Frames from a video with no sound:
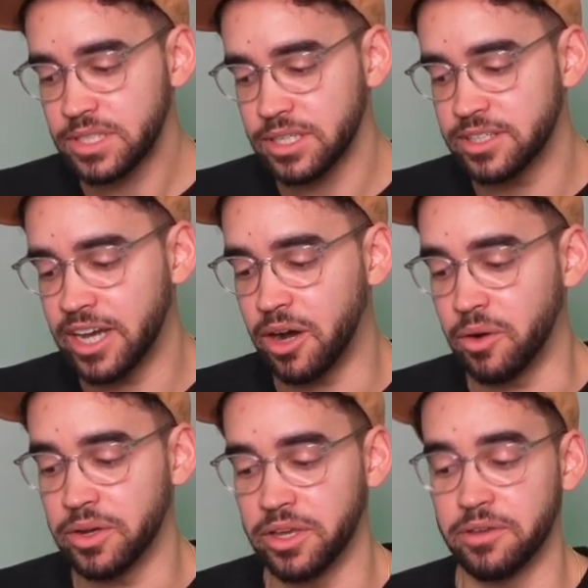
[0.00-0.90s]
now,
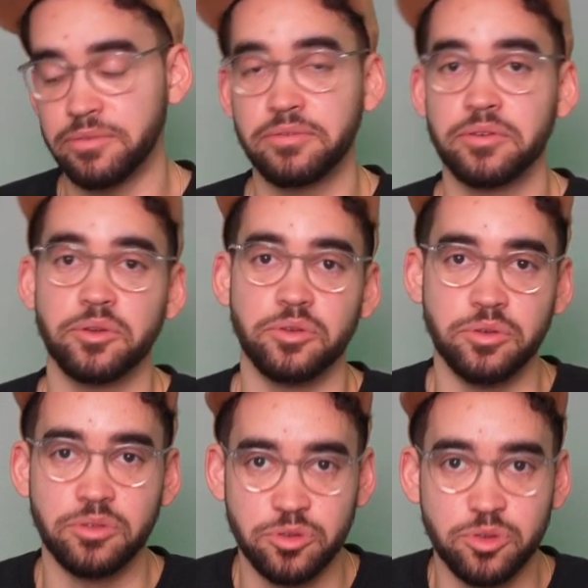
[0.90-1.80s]
if
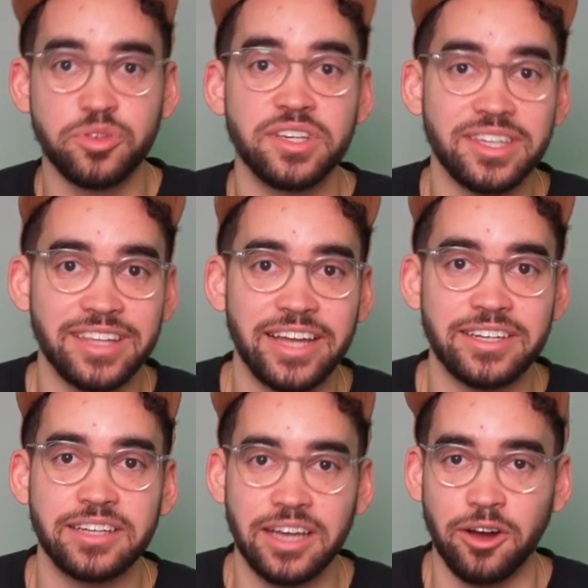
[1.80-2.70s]
using
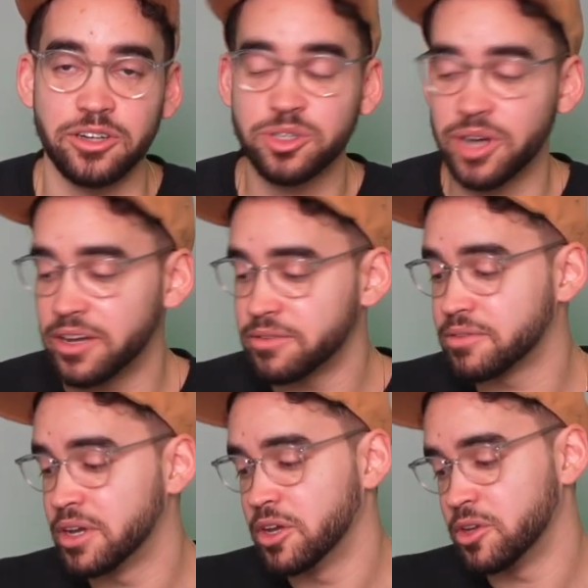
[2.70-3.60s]
that hard drive,
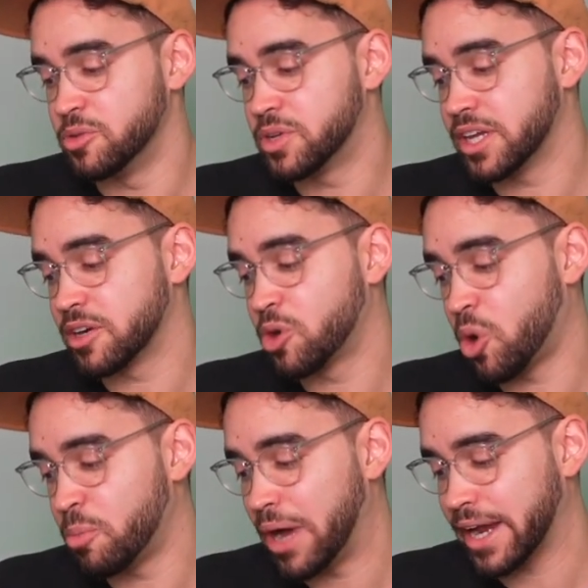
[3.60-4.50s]
you can
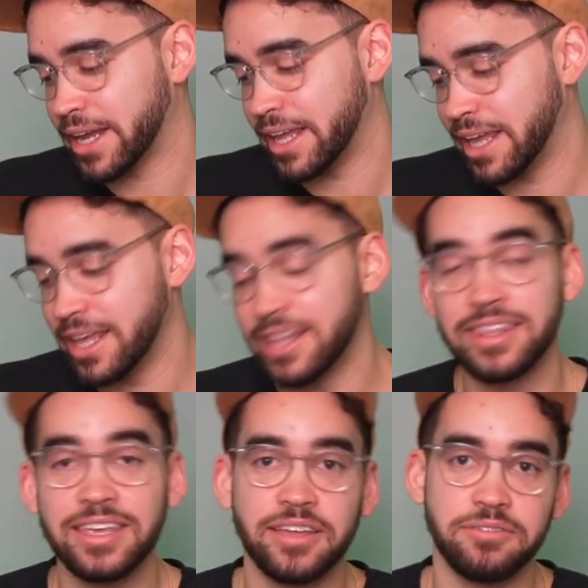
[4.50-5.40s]
go back in
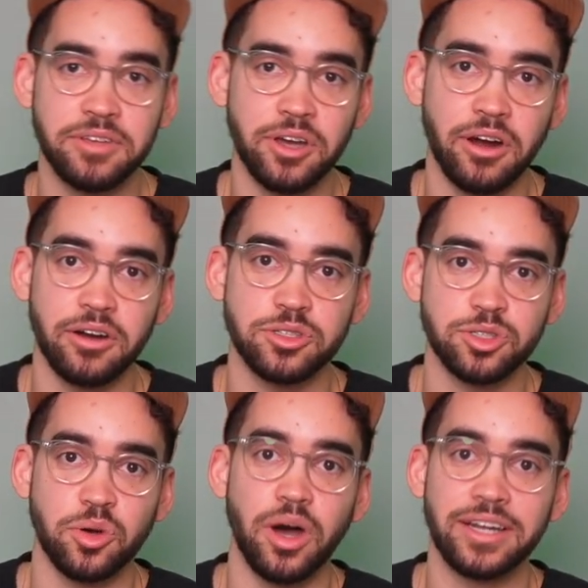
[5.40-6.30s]
the NVR,
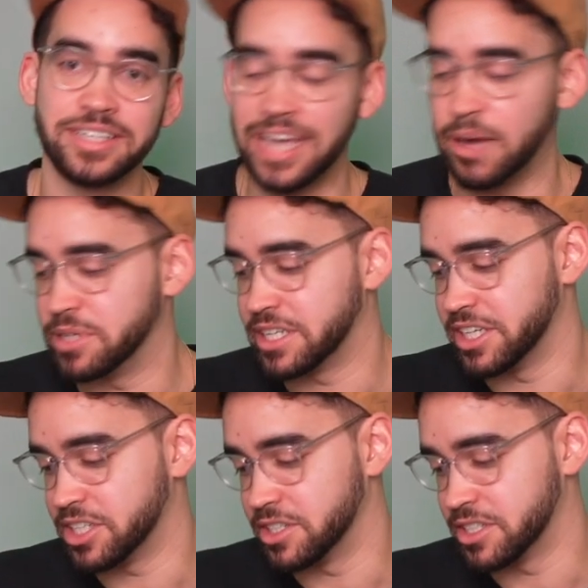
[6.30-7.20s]
so on the
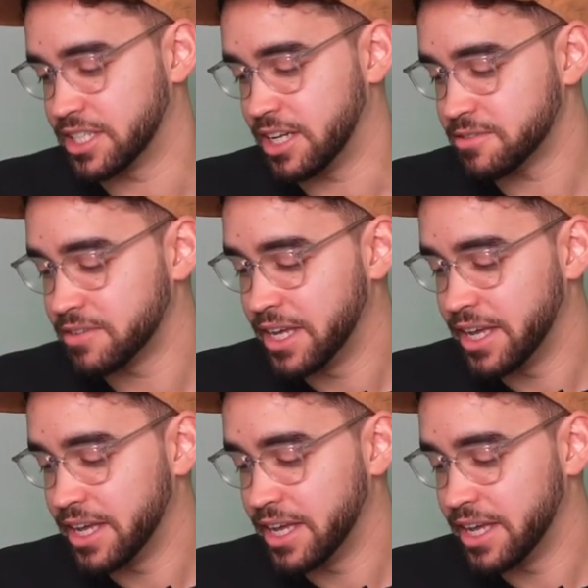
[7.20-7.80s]
application itself,